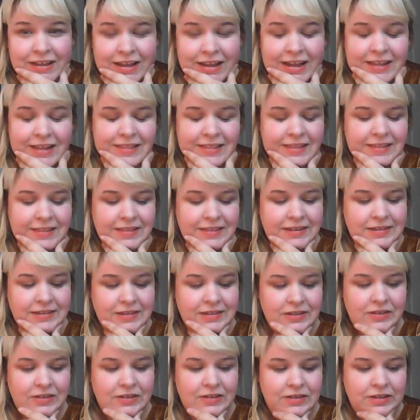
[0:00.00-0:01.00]
I think that's
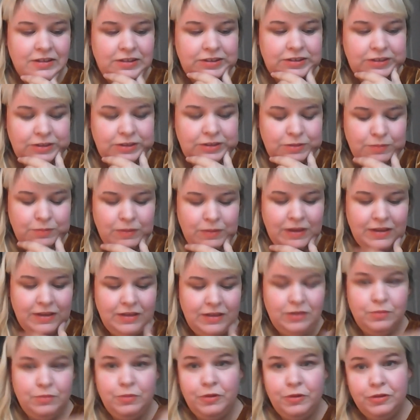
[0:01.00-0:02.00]

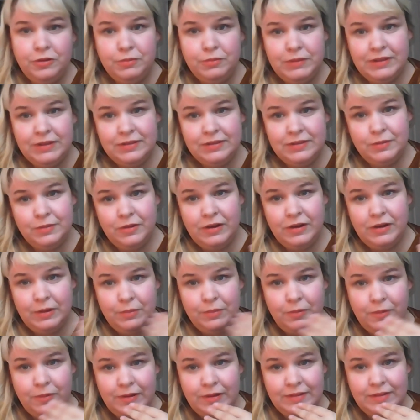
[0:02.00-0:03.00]
you both make some great
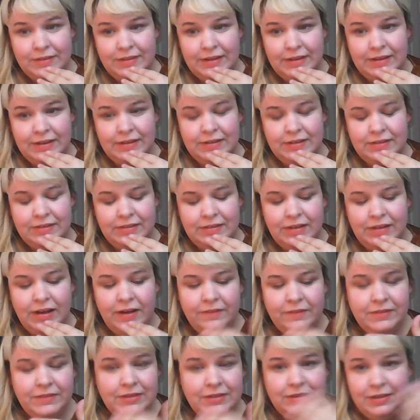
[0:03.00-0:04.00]
points. Like
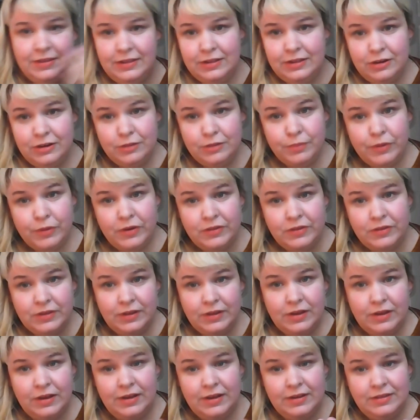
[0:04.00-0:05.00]
obviously there's pros and
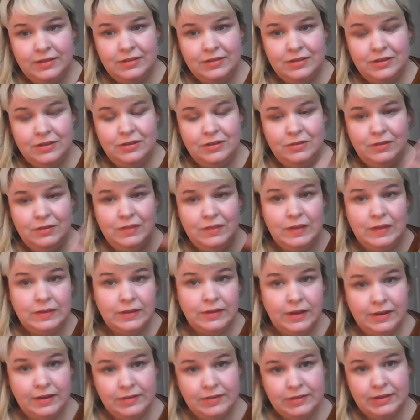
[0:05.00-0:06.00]
cons to doing this
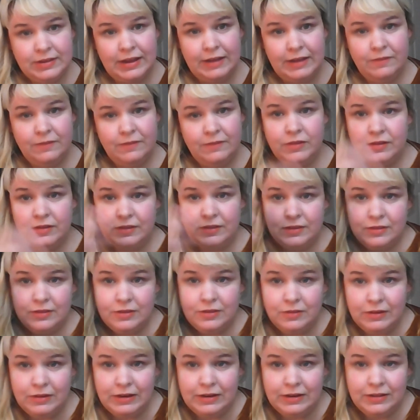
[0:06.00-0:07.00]
on site versus
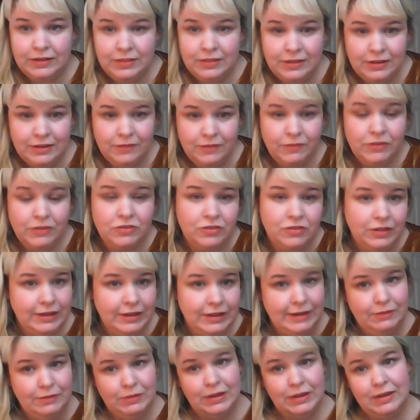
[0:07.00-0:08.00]
doing this virtually,
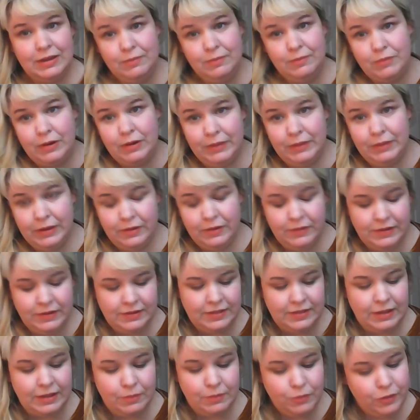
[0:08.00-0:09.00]
and we can probably go into
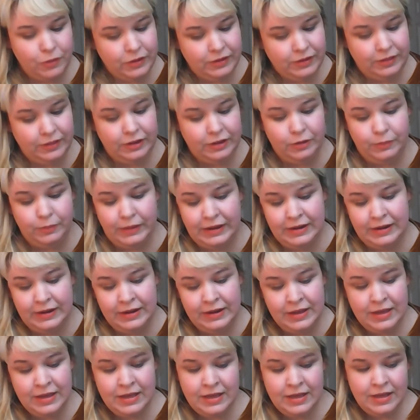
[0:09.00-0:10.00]
that more in a little bit.
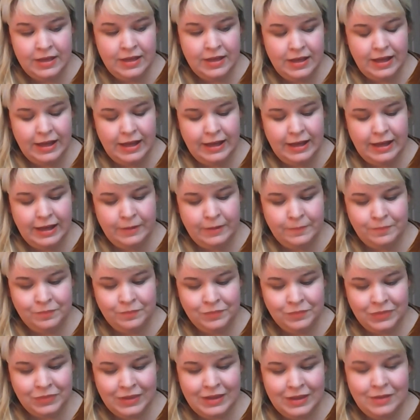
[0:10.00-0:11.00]

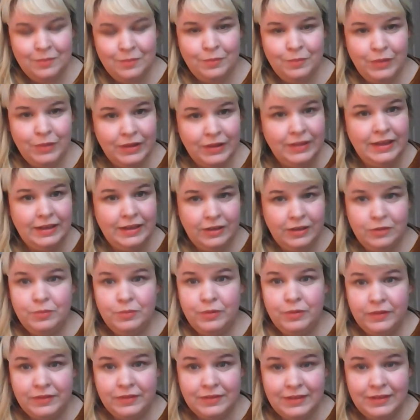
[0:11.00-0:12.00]
But like you
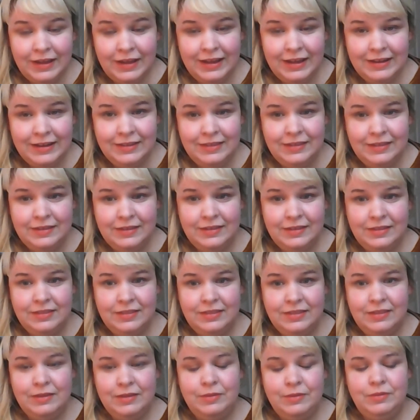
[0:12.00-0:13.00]
both said,
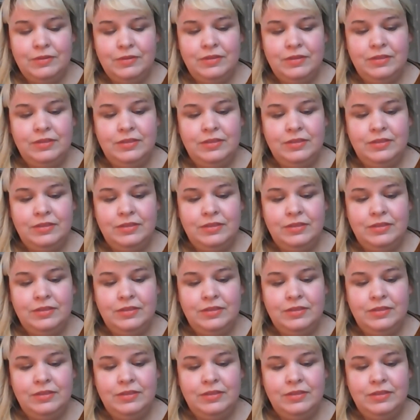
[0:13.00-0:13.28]
the